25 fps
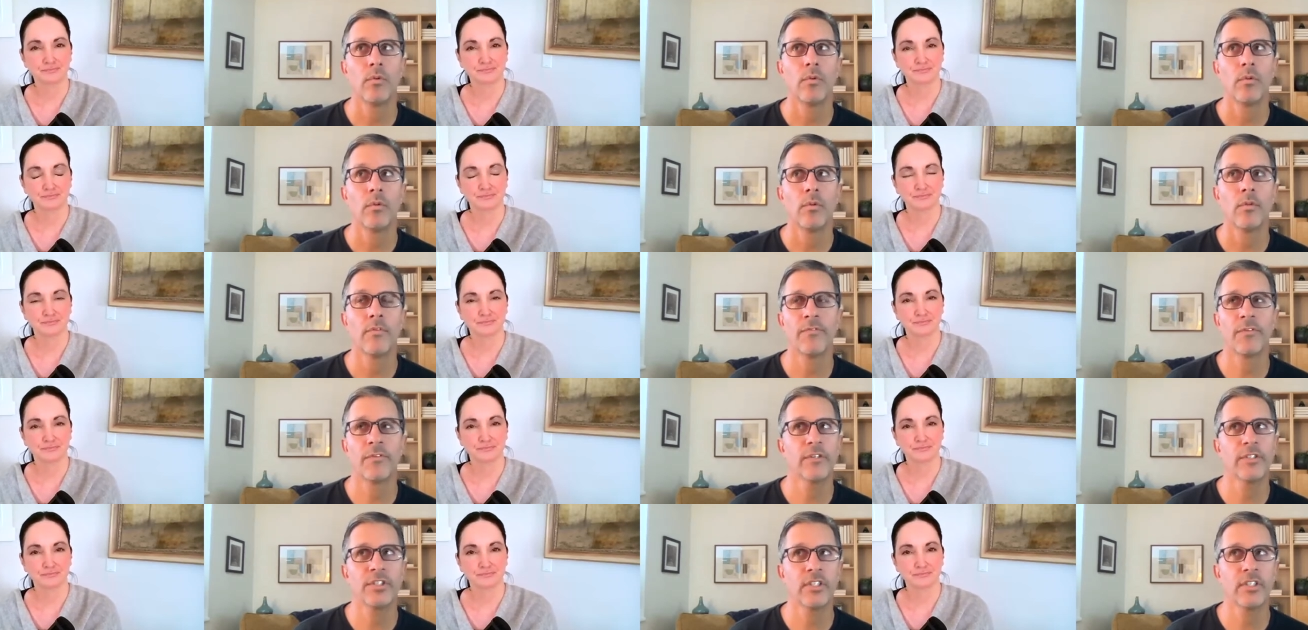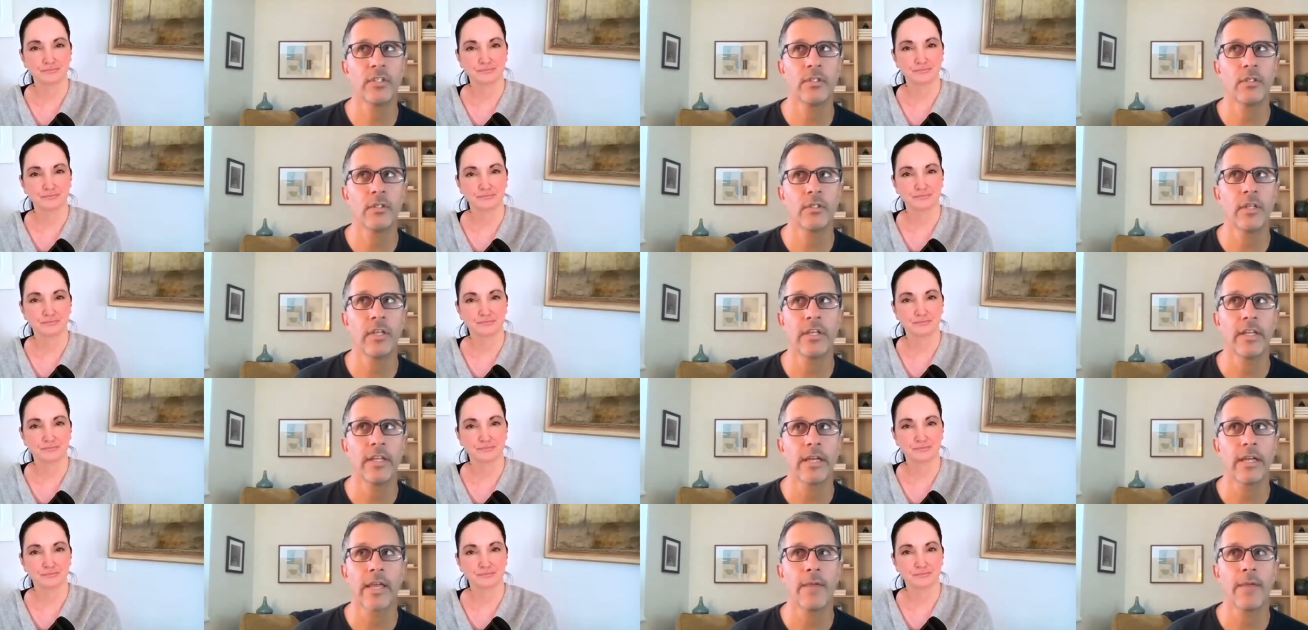Speaker 1: the first
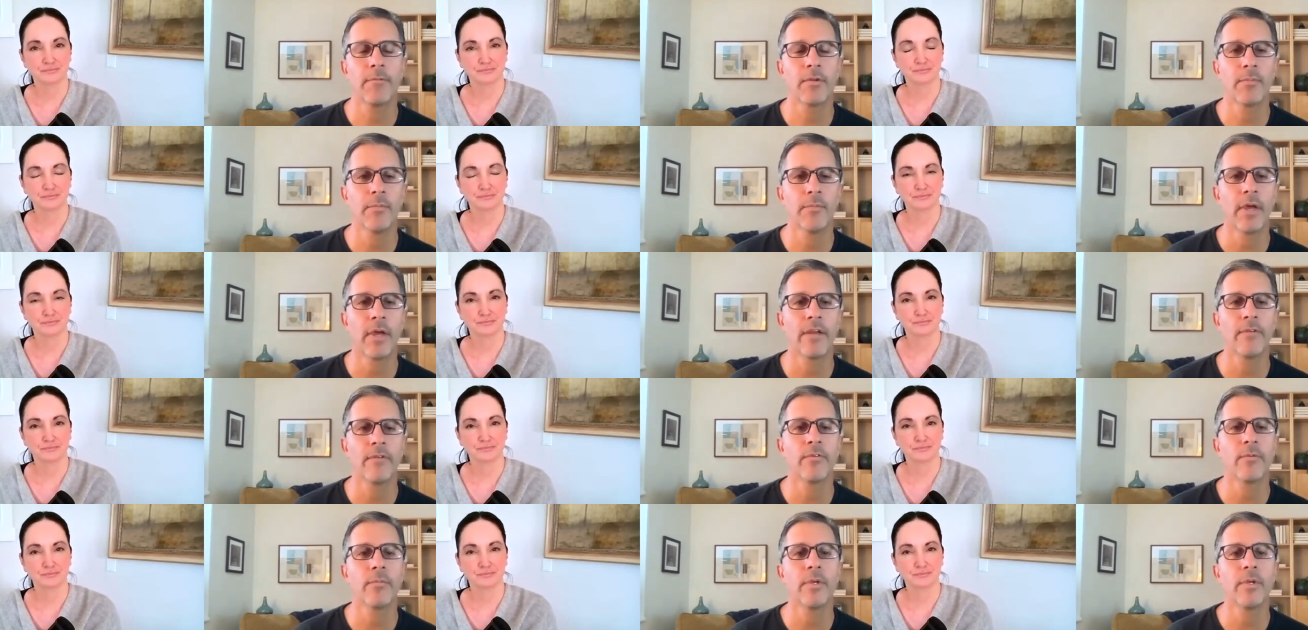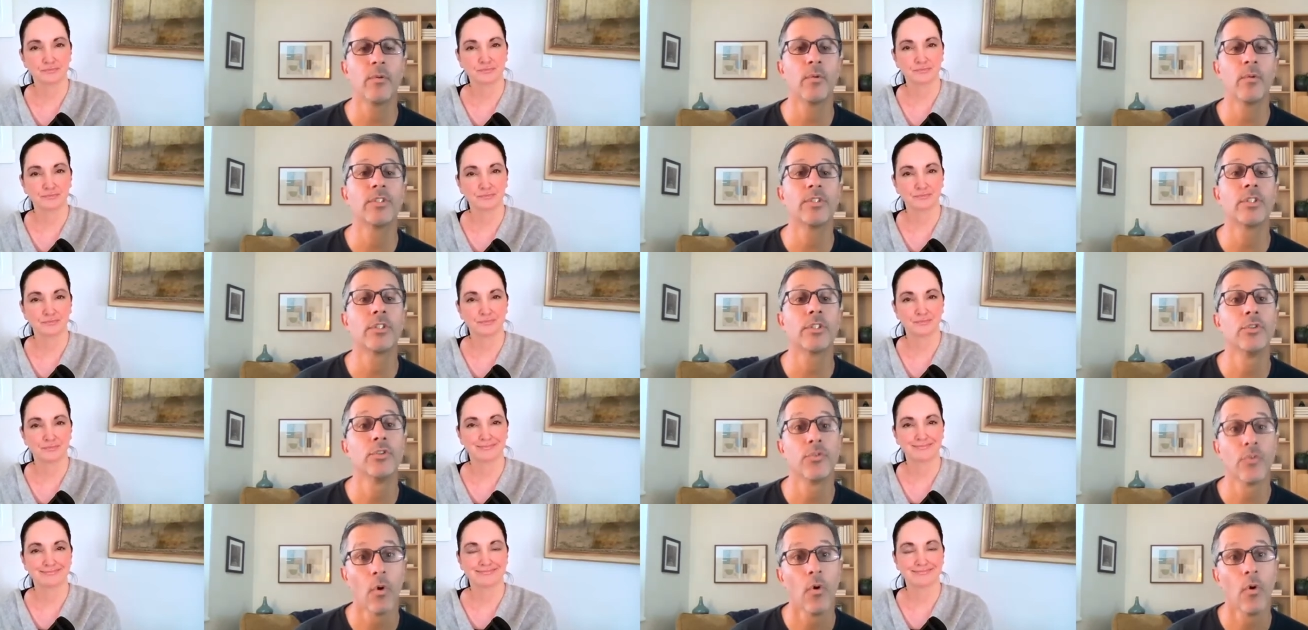thing that came to mind for me was
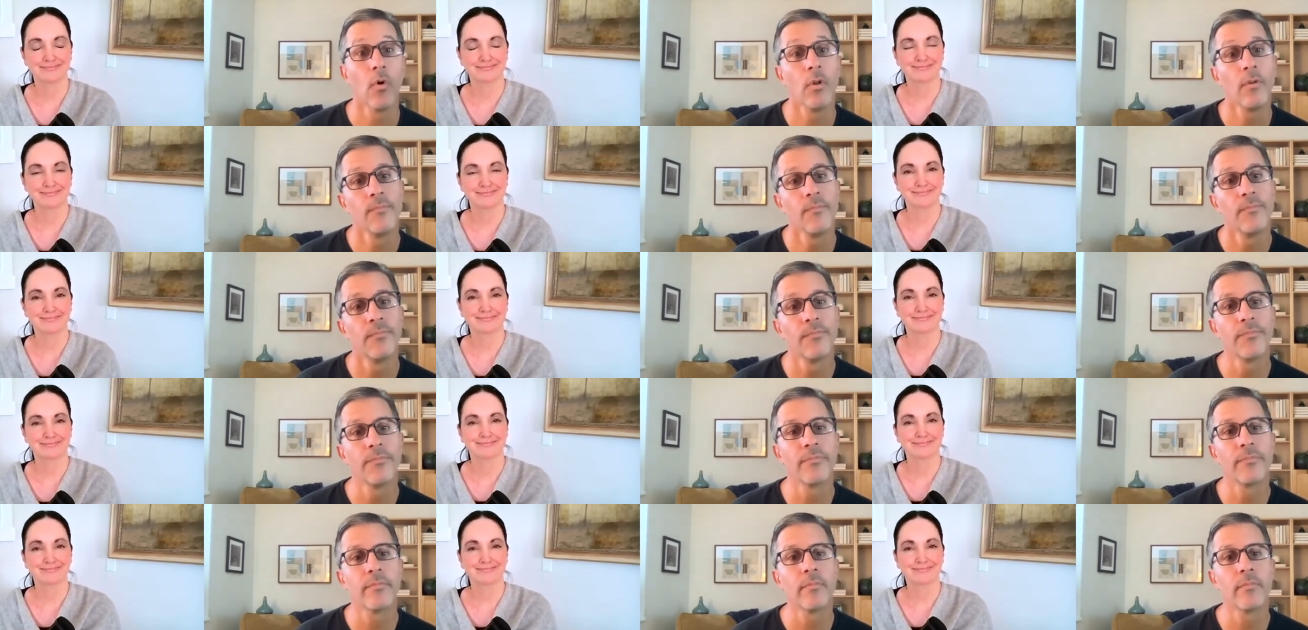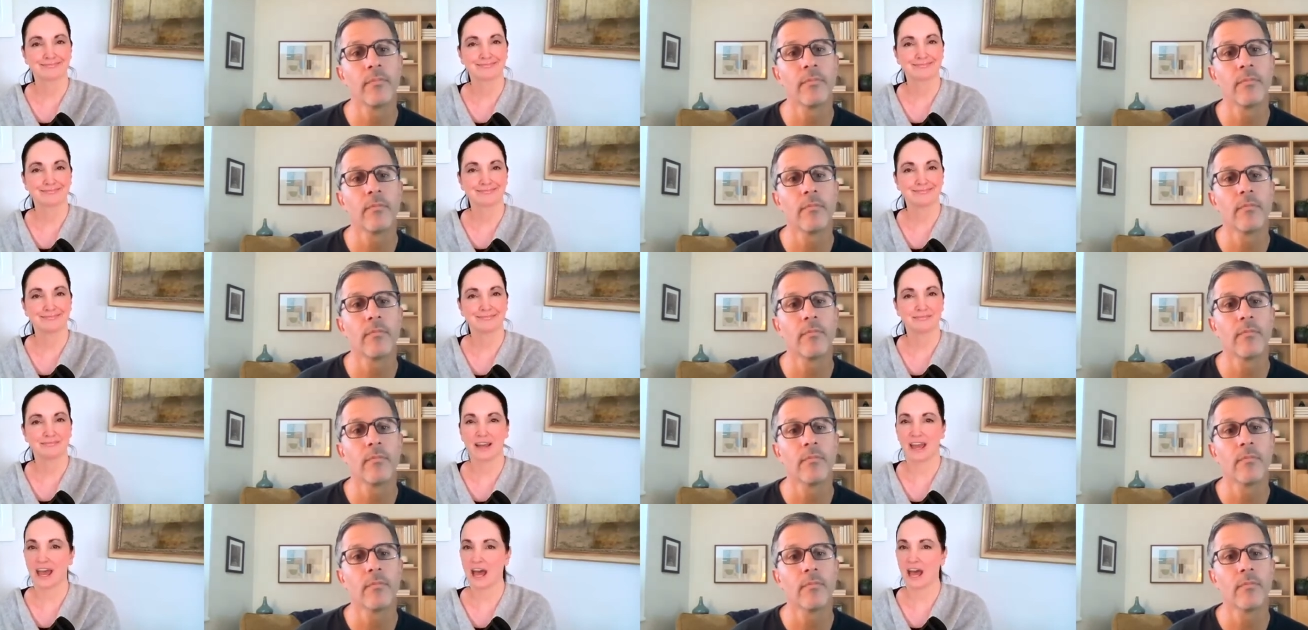control
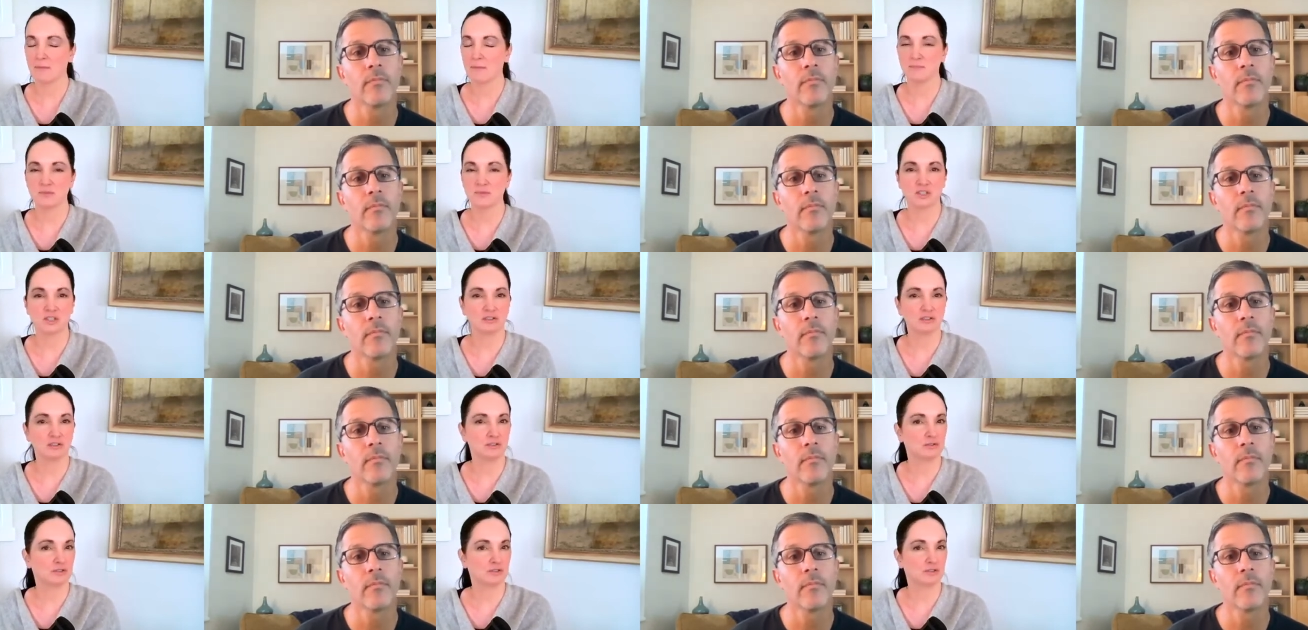
Speaker 2: absolute